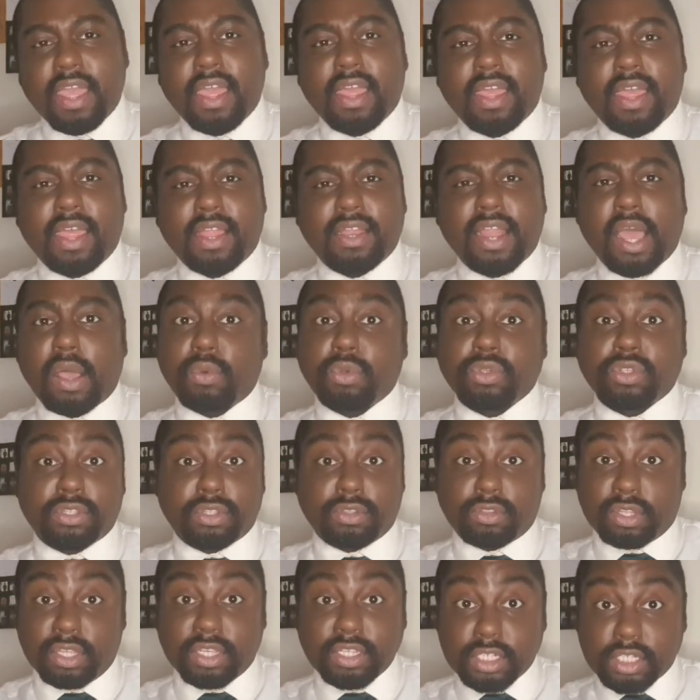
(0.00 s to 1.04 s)
and that was
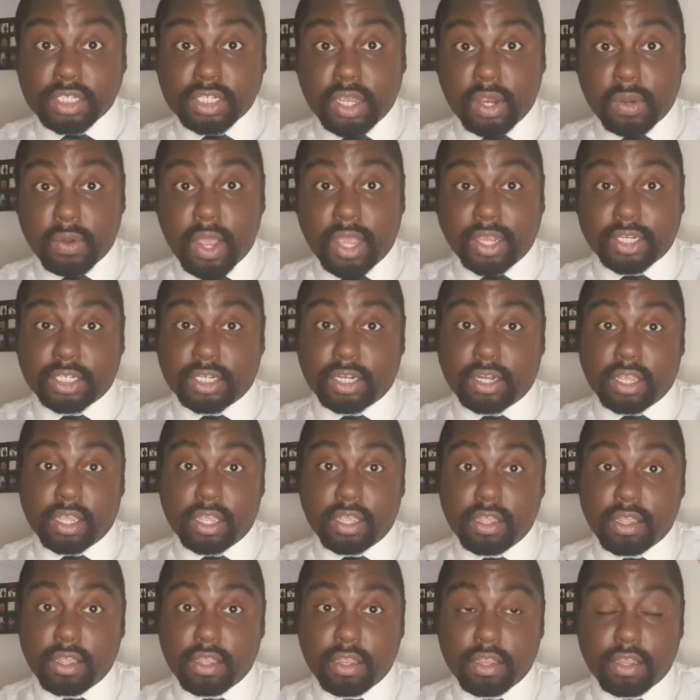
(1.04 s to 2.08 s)
this year
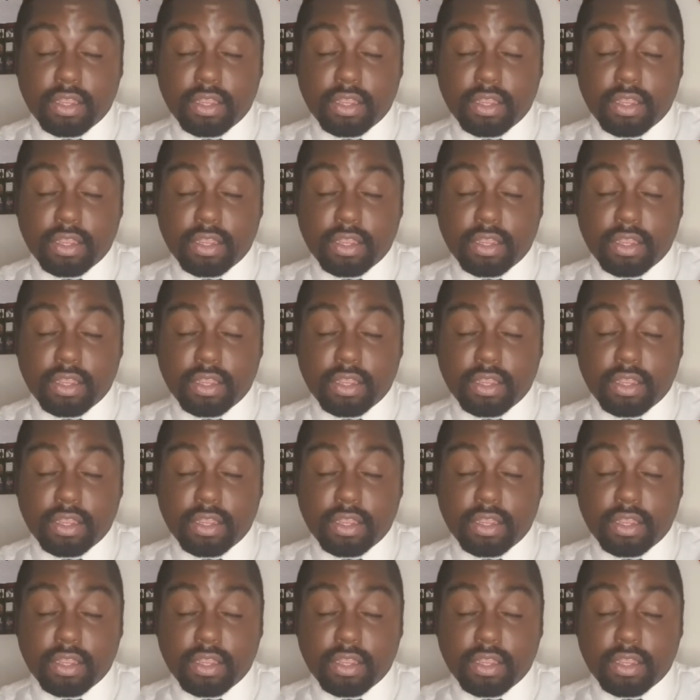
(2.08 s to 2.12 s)
actually.